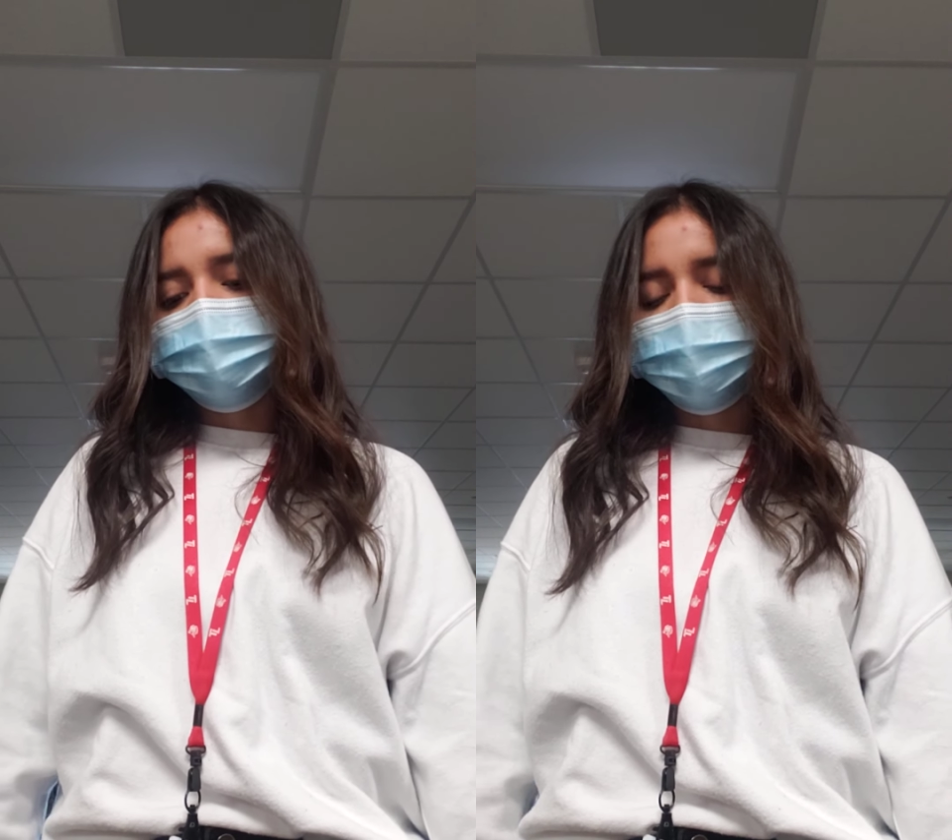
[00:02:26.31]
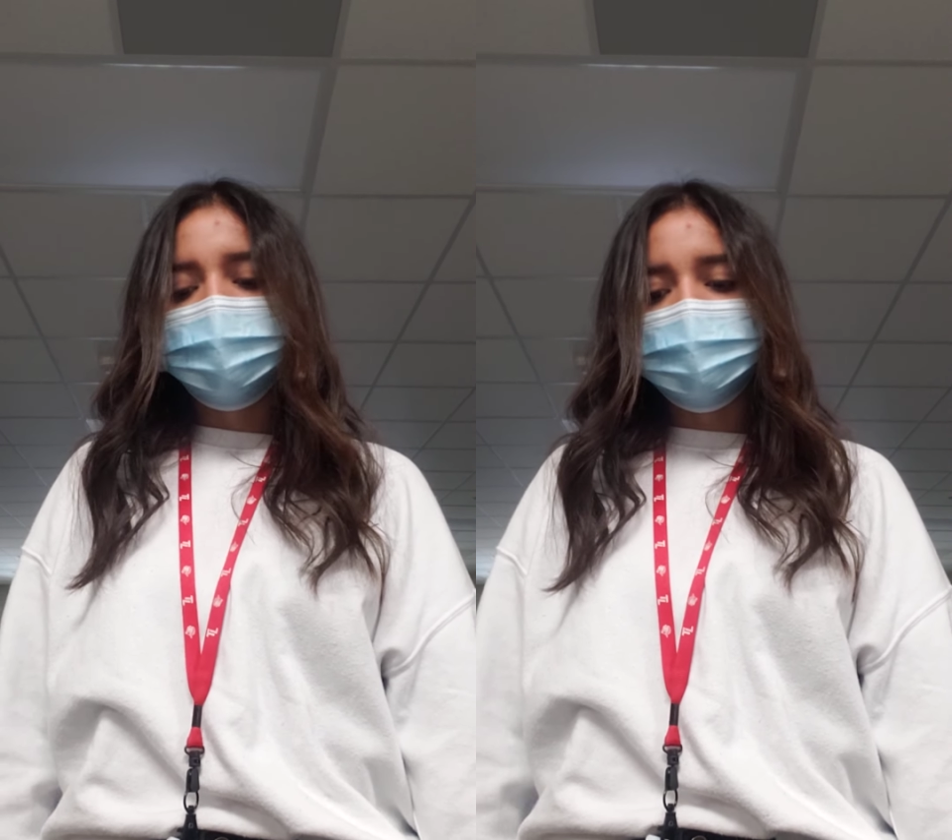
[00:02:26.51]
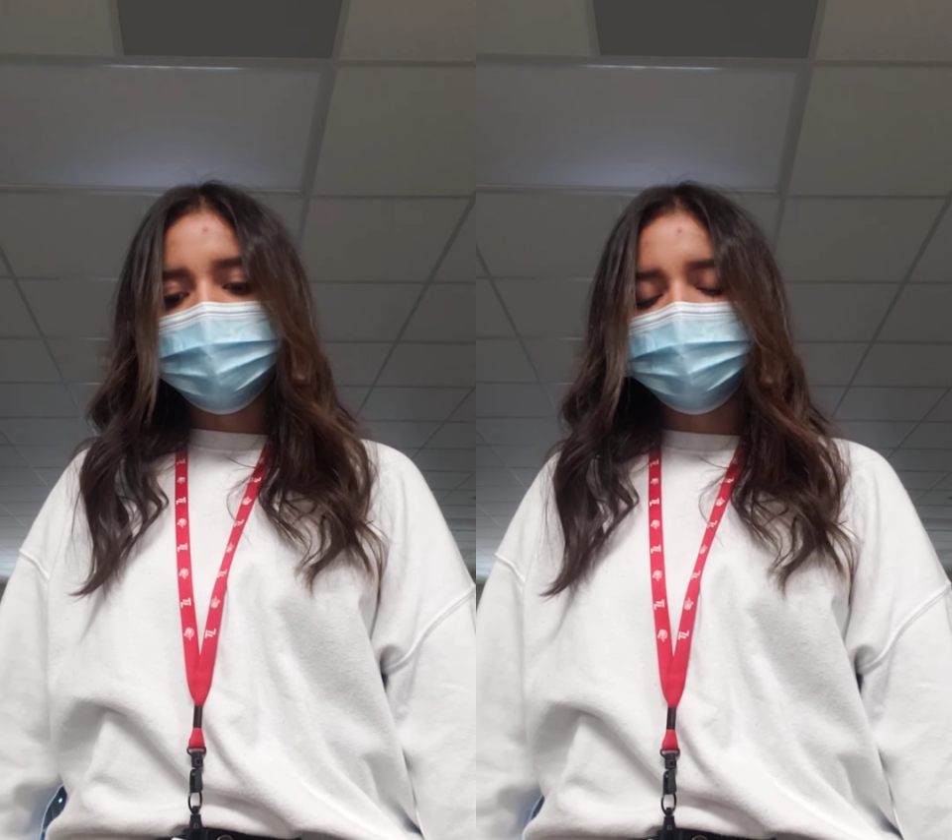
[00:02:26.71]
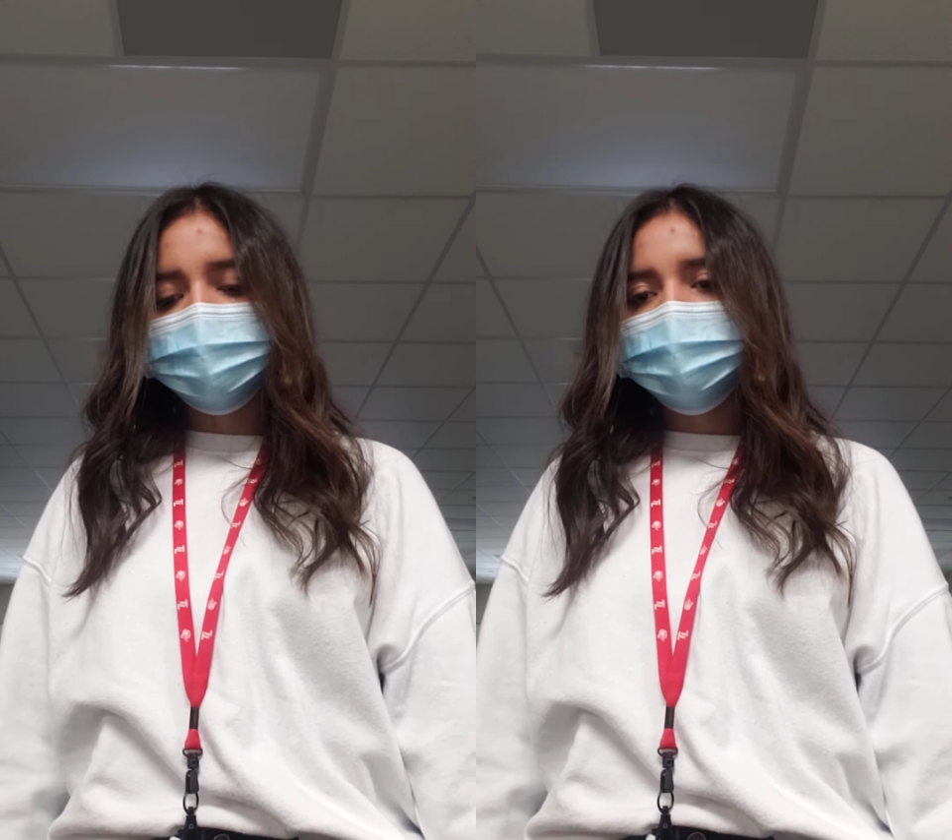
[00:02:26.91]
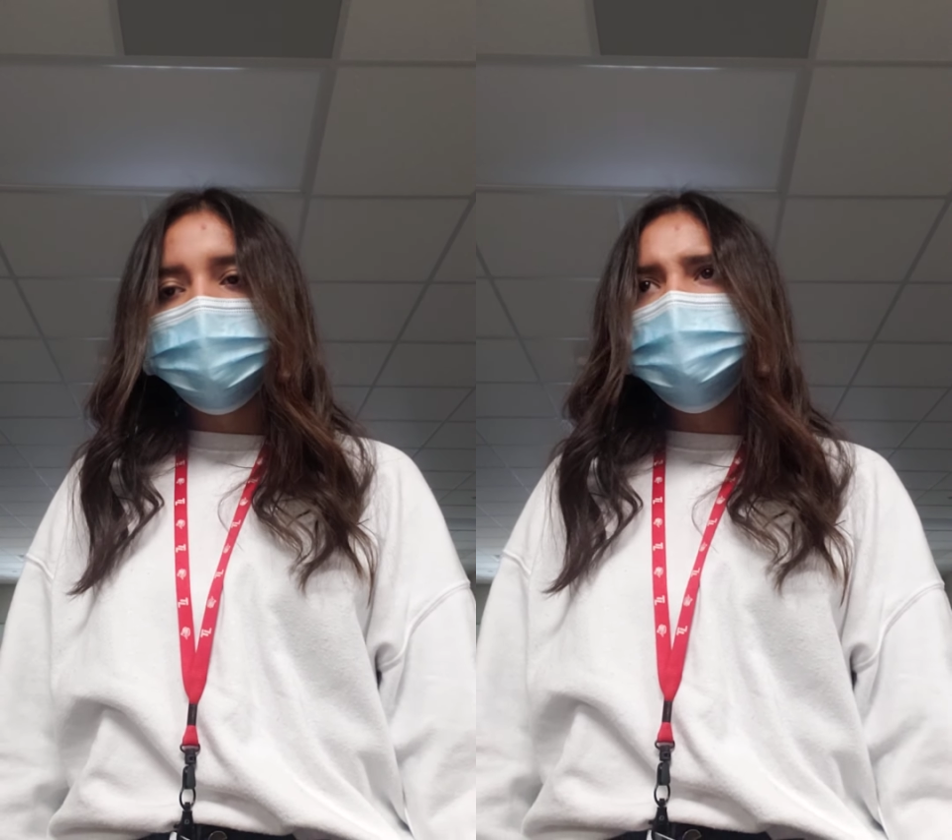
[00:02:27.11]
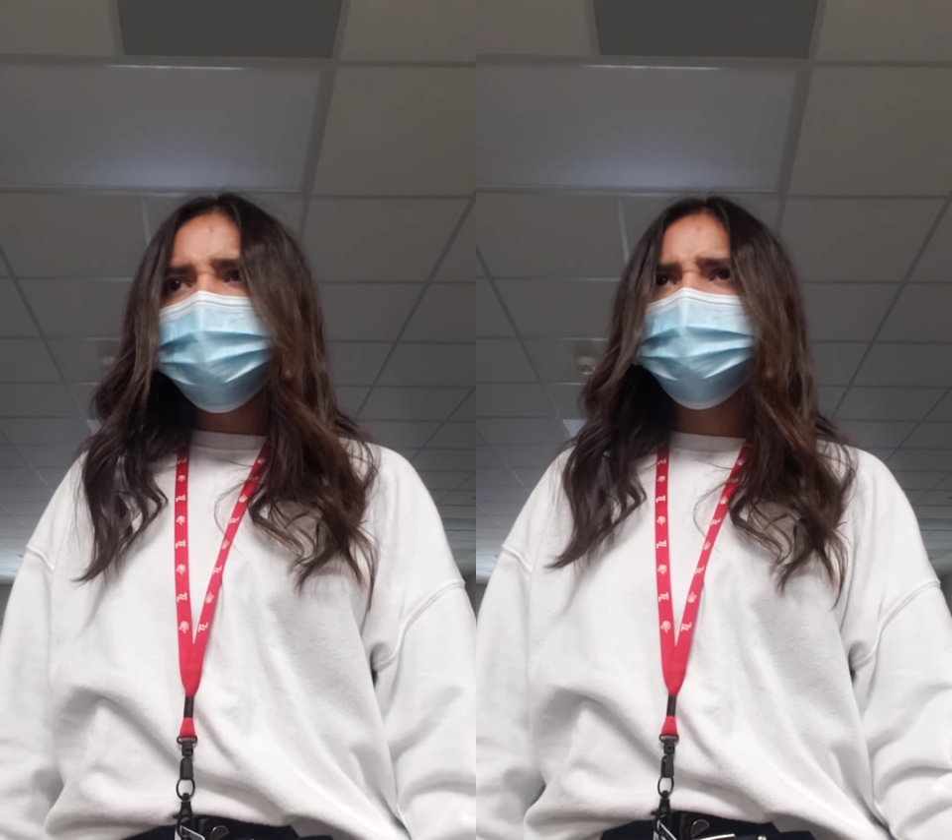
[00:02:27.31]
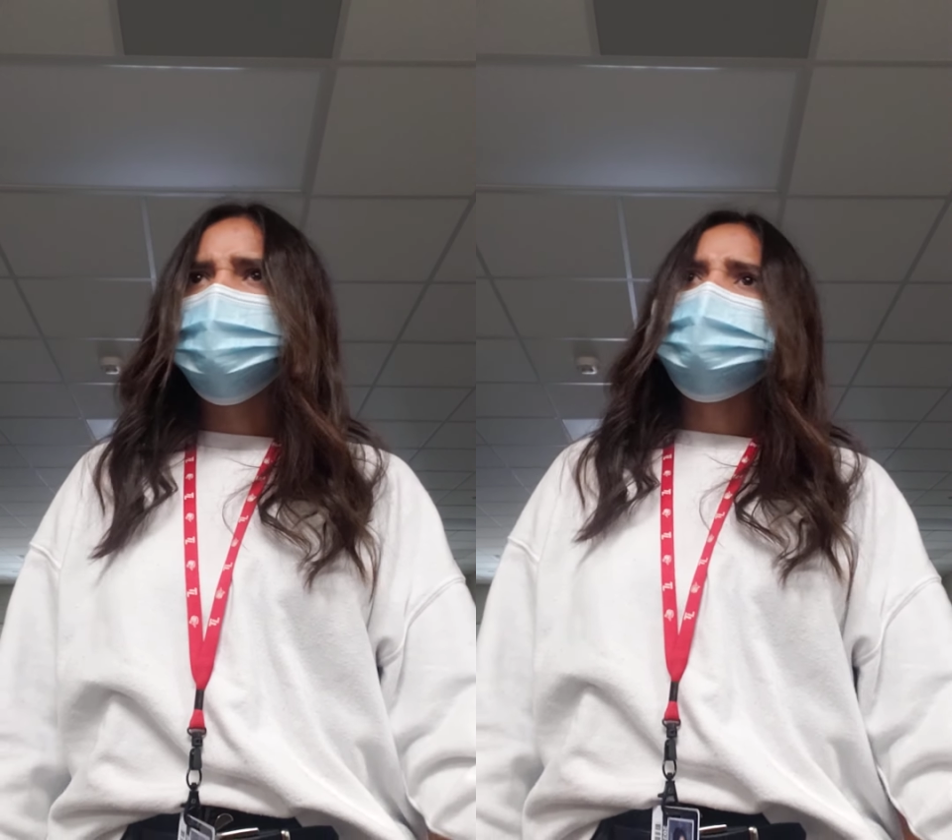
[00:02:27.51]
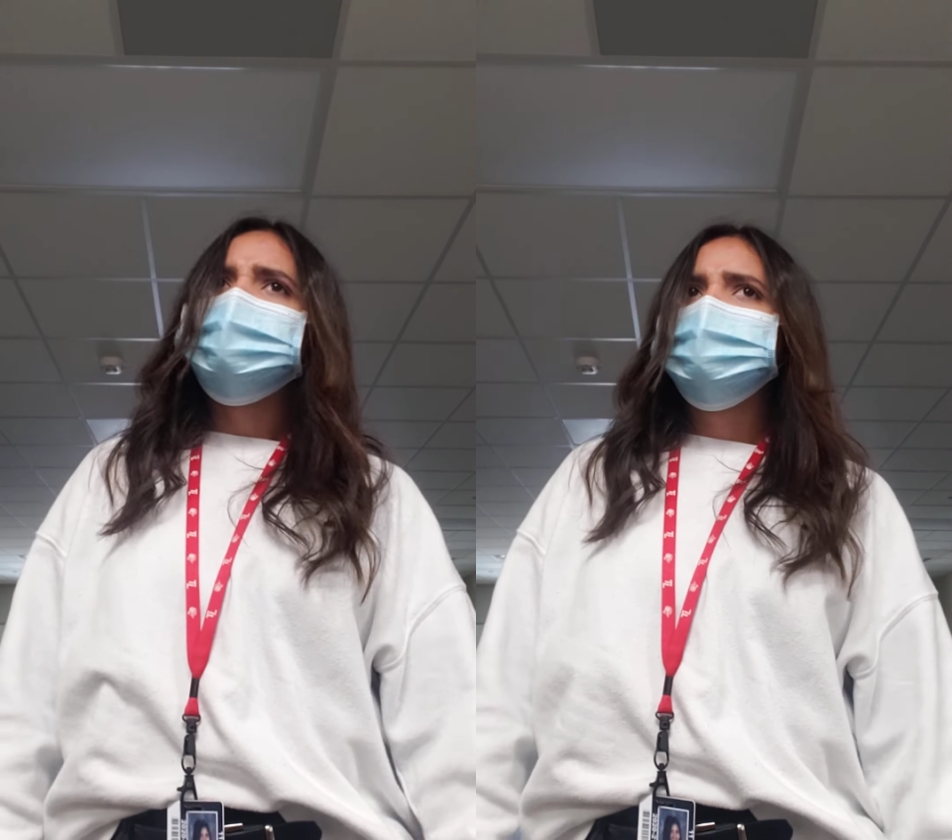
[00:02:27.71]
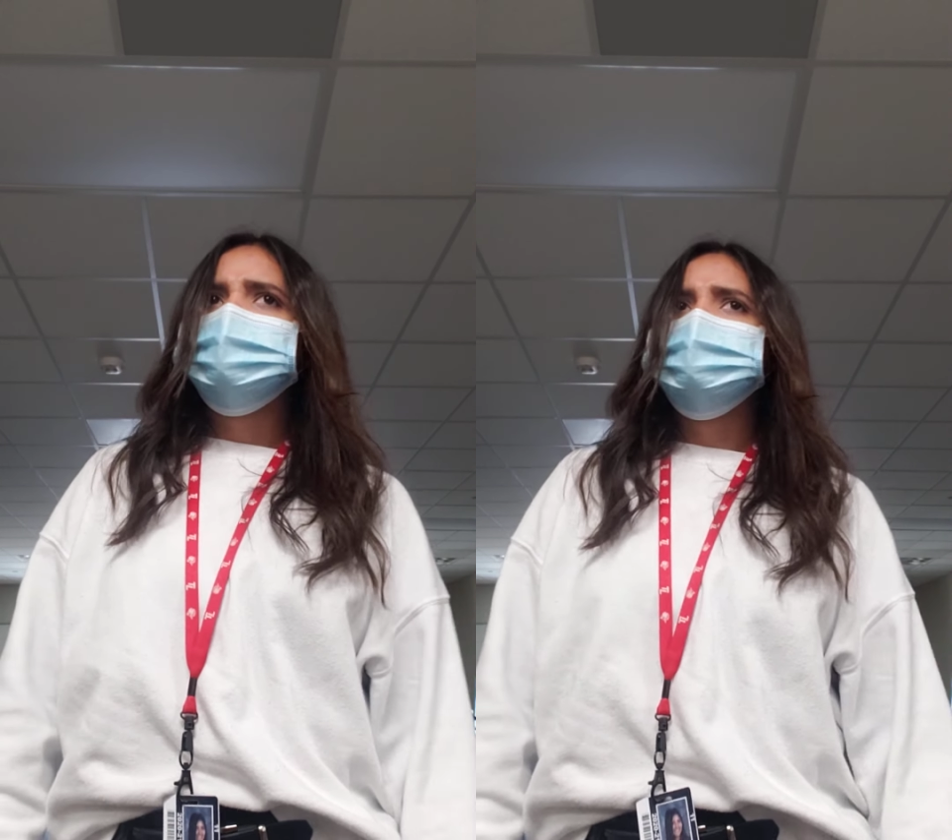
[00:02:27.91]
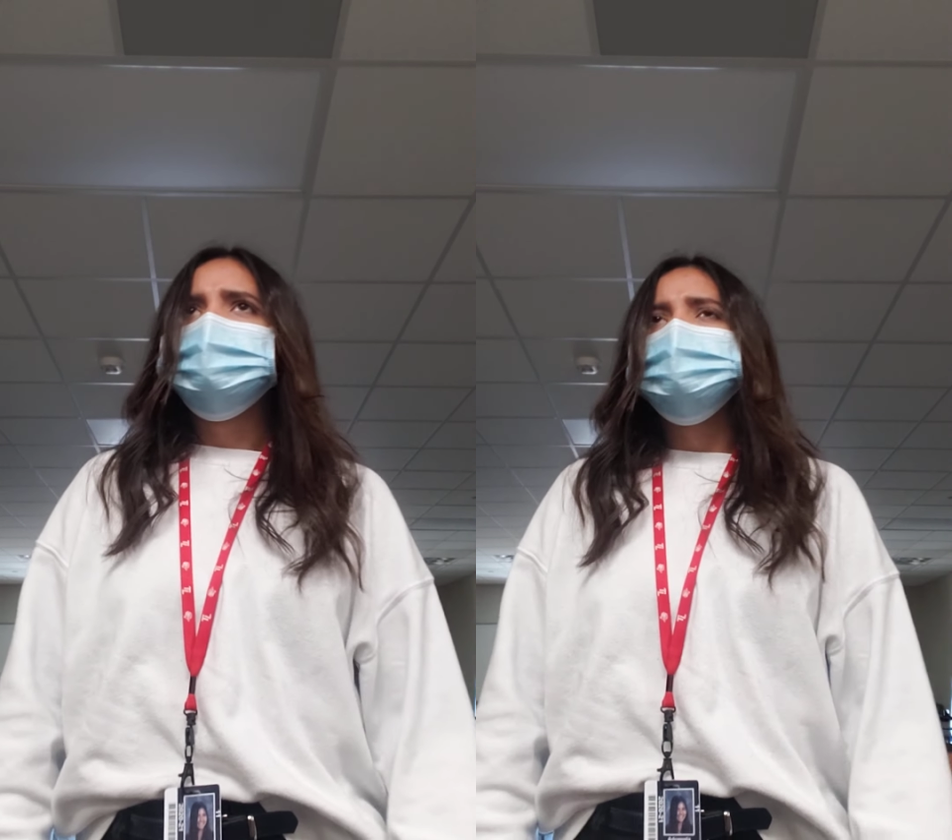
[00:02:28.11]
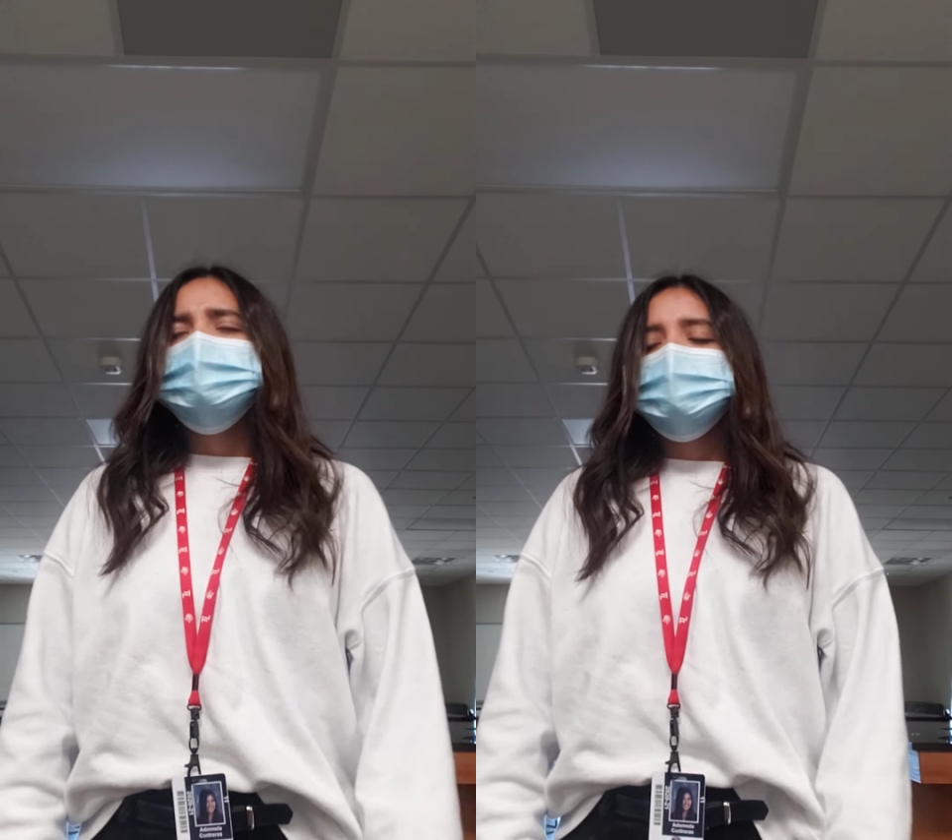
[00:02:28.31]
organisms through either